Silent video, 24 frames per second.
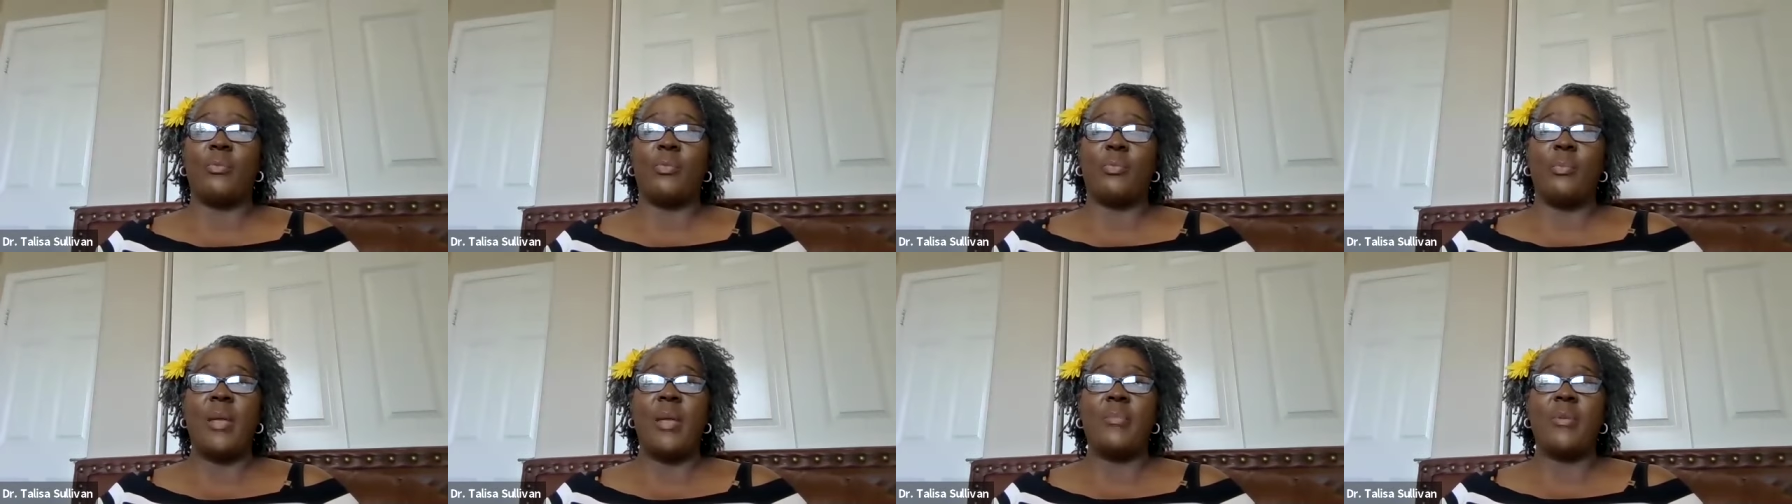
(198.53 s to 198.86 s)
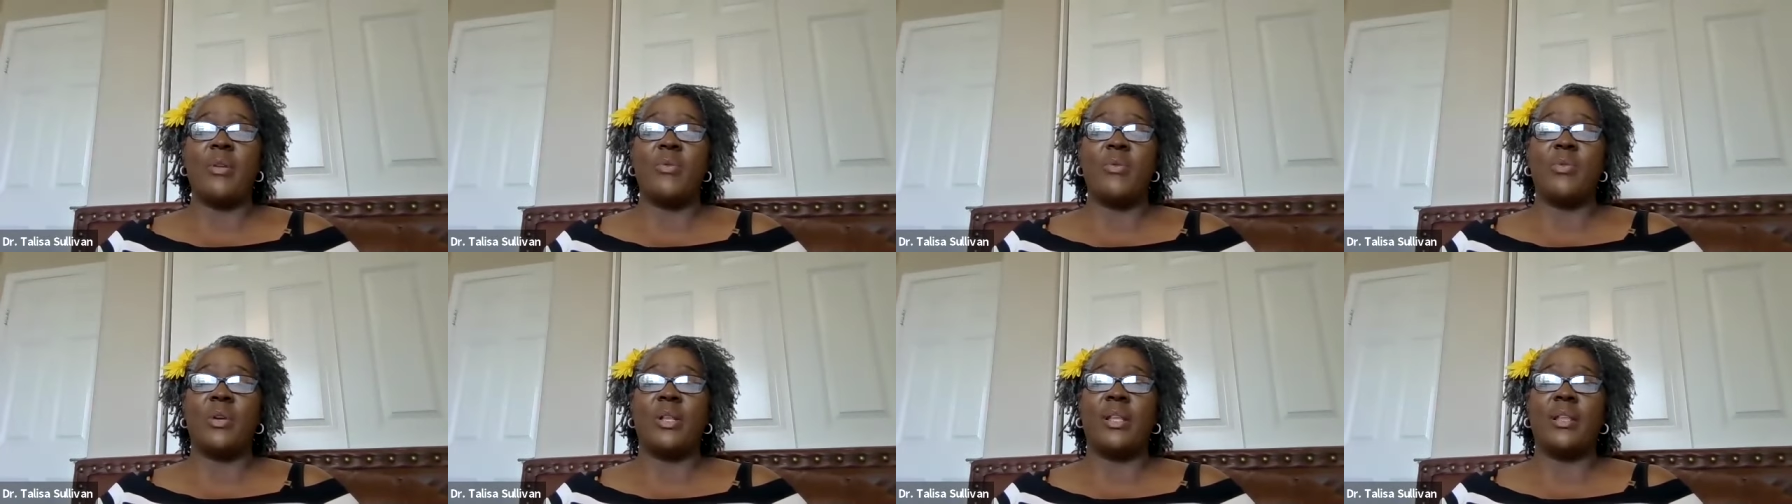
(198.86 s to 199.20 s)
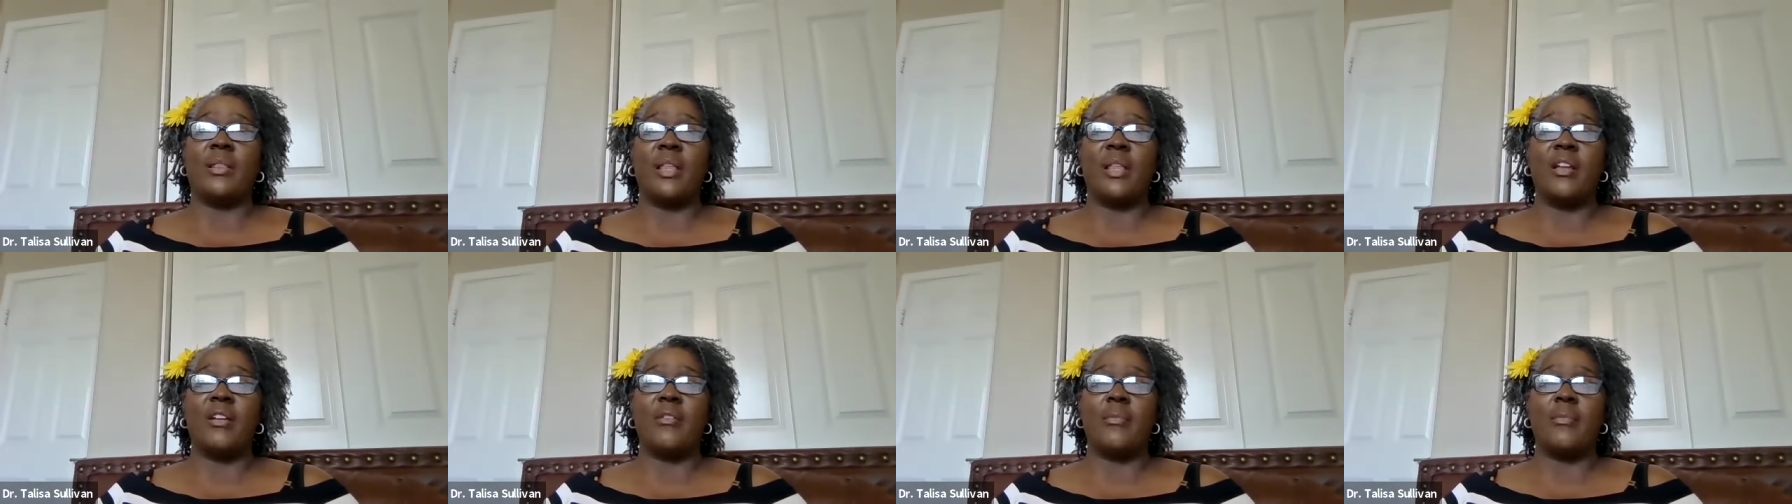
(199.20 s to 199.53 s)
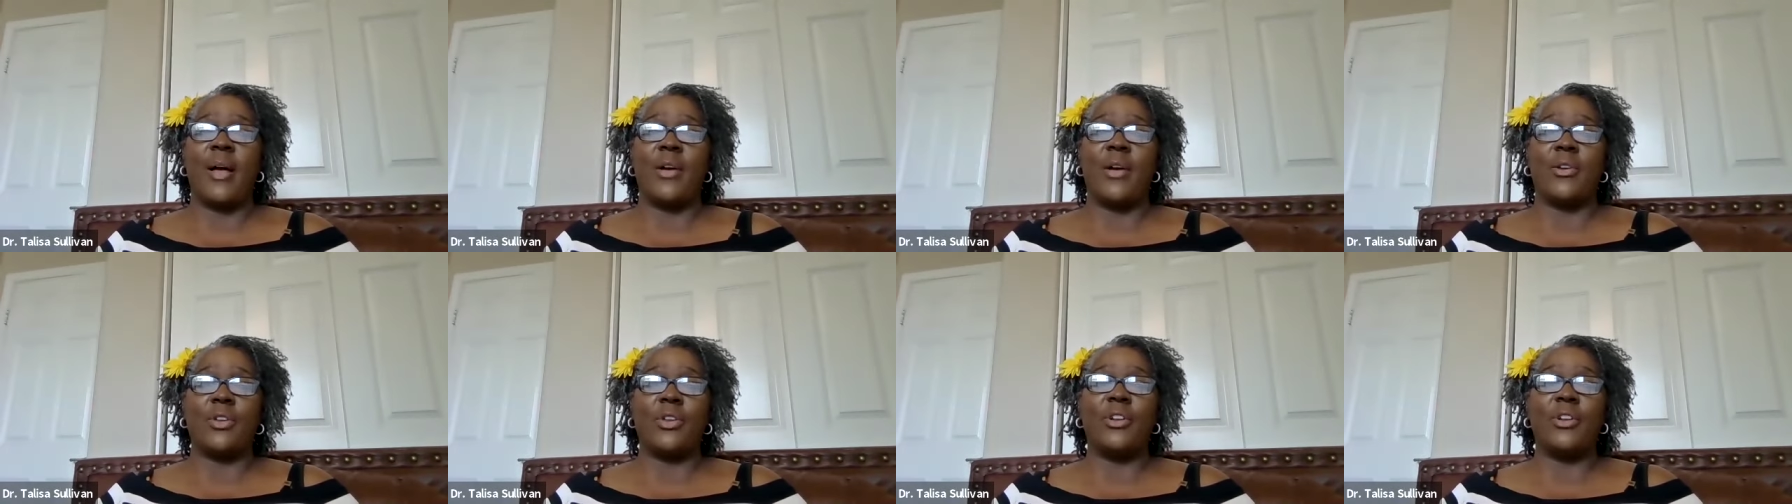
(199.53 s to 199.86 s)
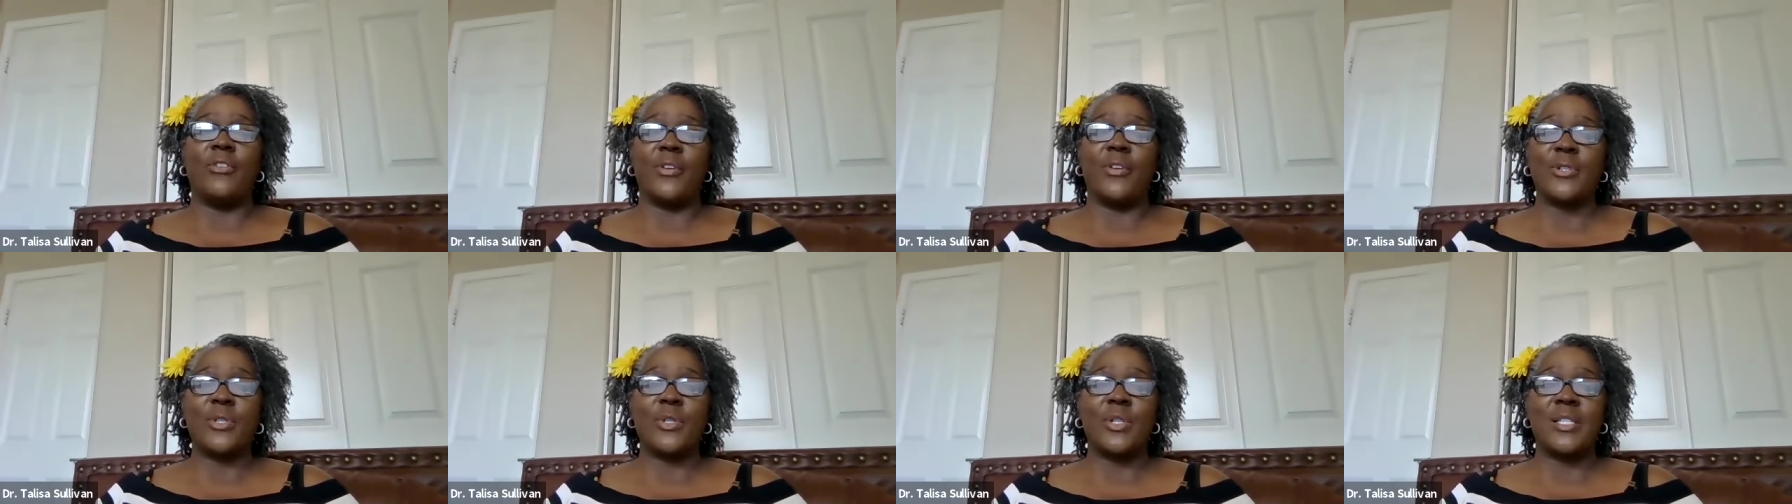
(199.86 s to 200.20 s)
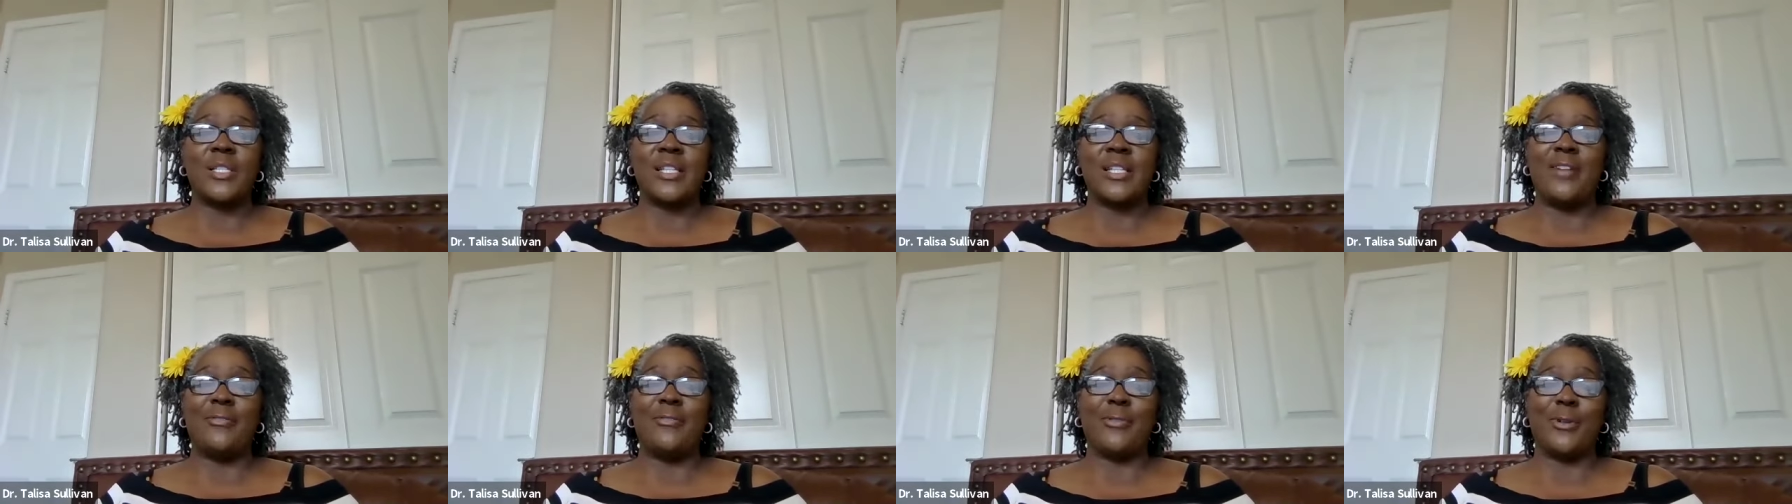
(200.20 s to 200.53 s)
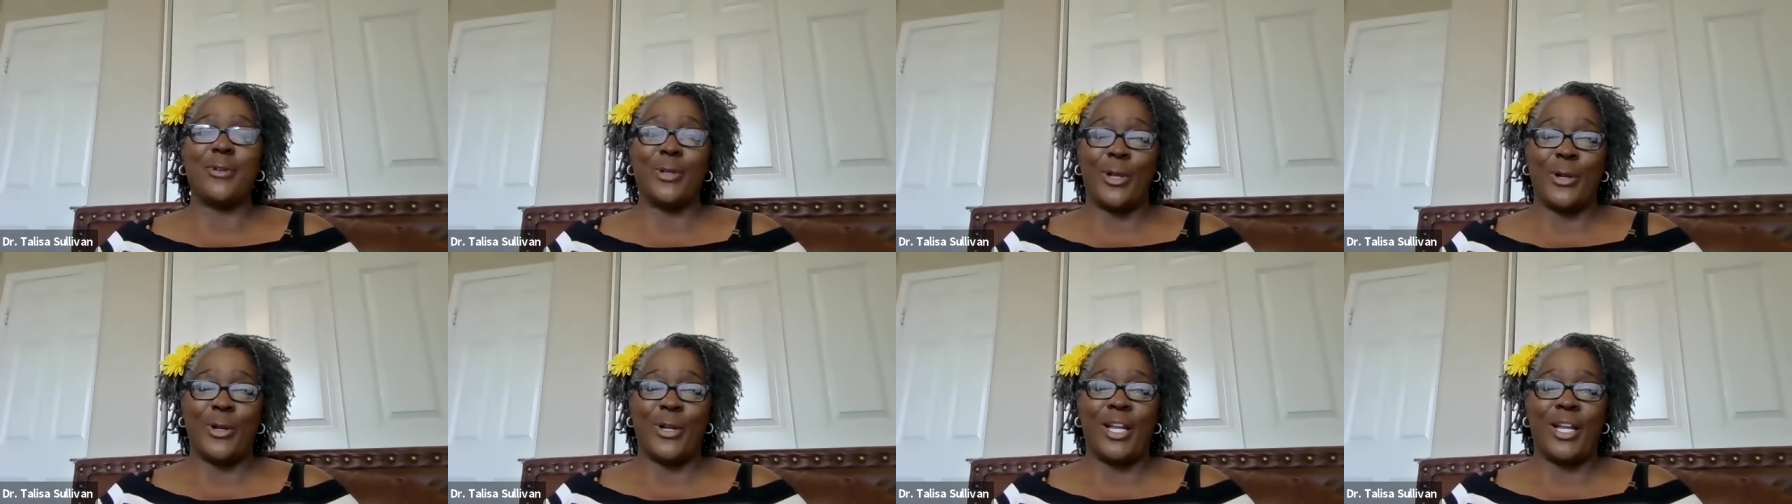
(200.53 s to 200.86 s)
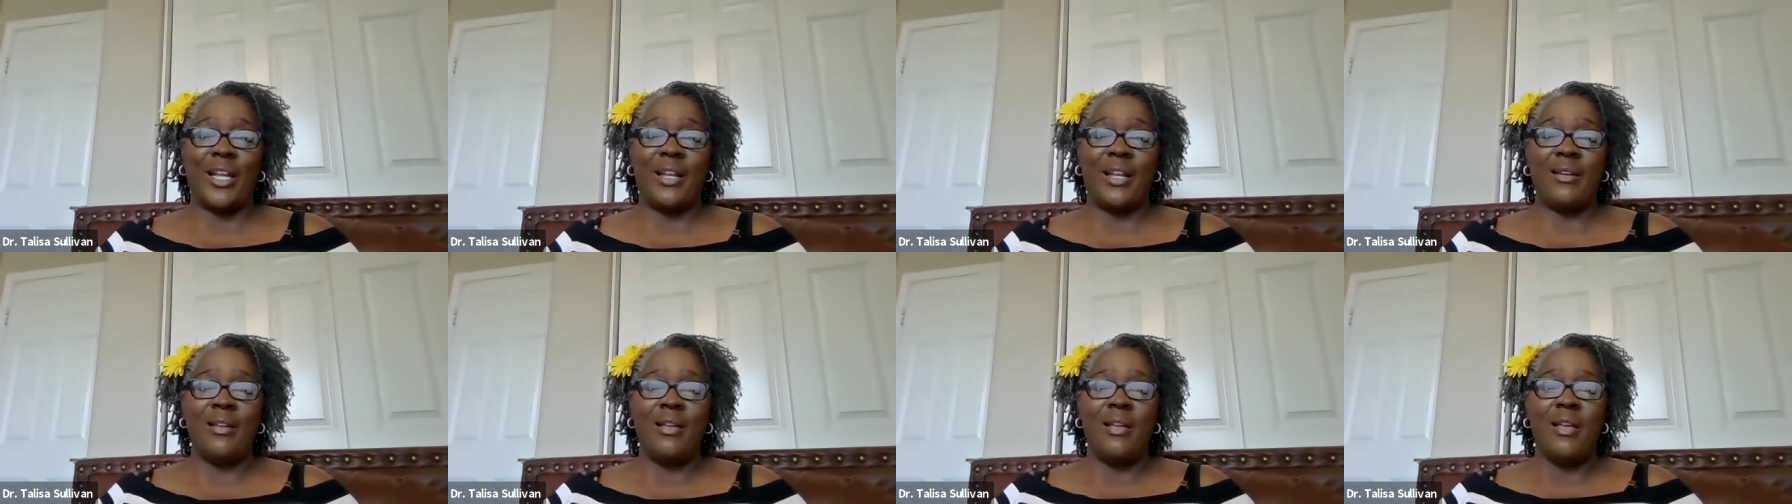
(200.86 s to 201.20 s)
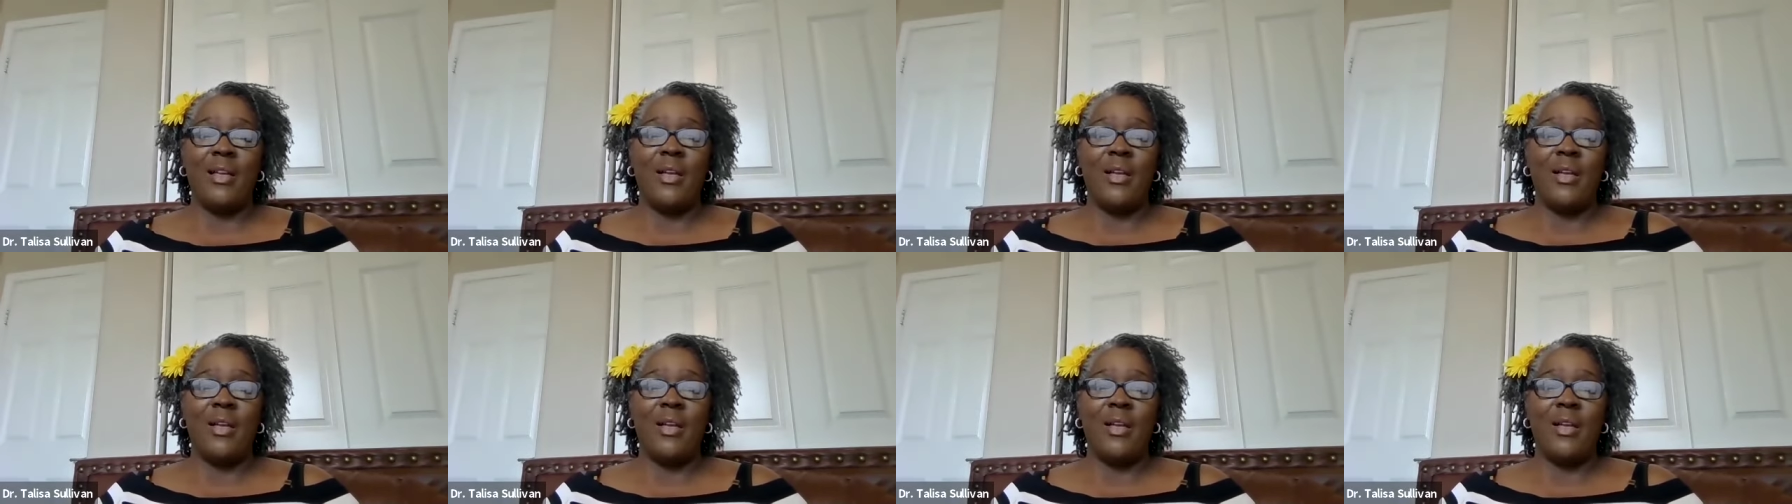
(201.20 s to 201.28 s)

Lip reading: made me really think about universal design for learning